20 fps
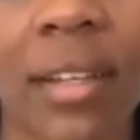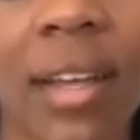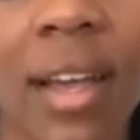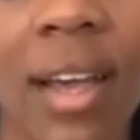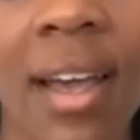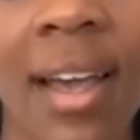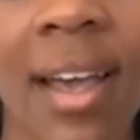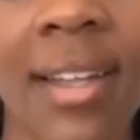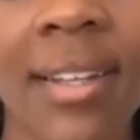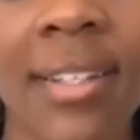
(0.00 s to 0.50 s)

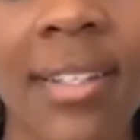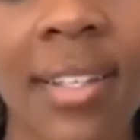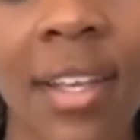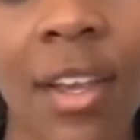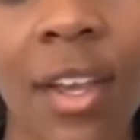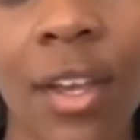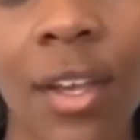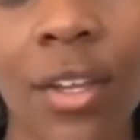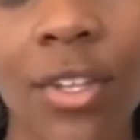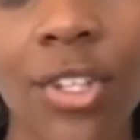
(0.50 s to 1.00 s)
And
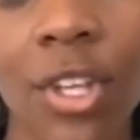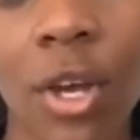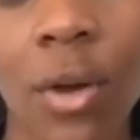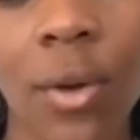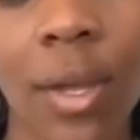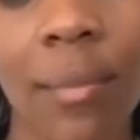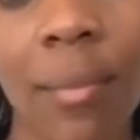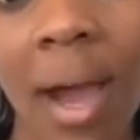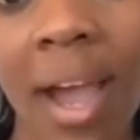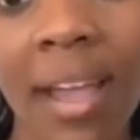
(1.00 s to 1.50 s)
so
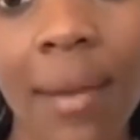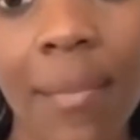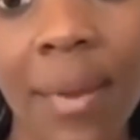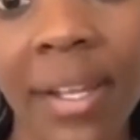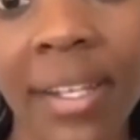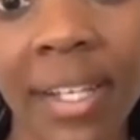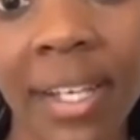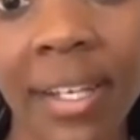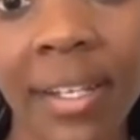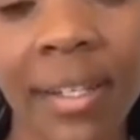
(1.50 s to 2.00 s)
in my
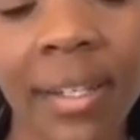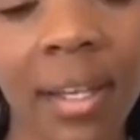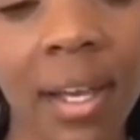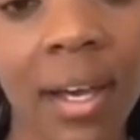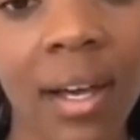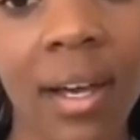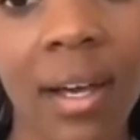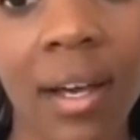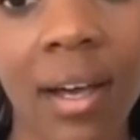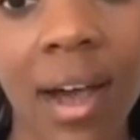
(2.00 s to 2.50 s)
opinion,
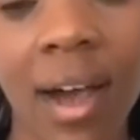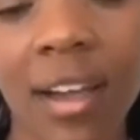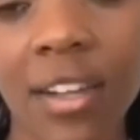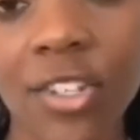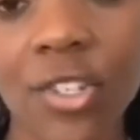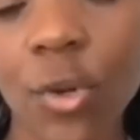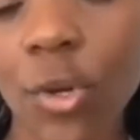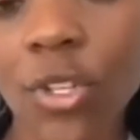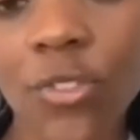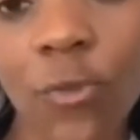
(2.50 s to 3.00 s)

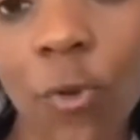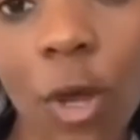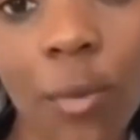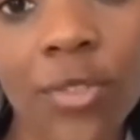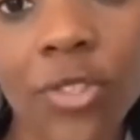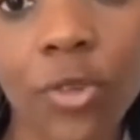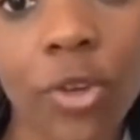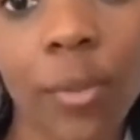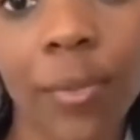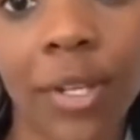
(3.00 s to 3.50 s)
George Floyd
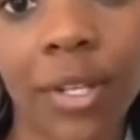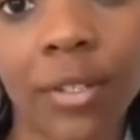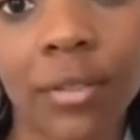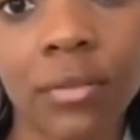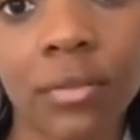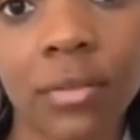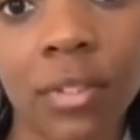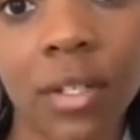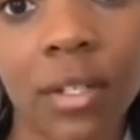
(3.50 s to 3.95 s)
was a criminal.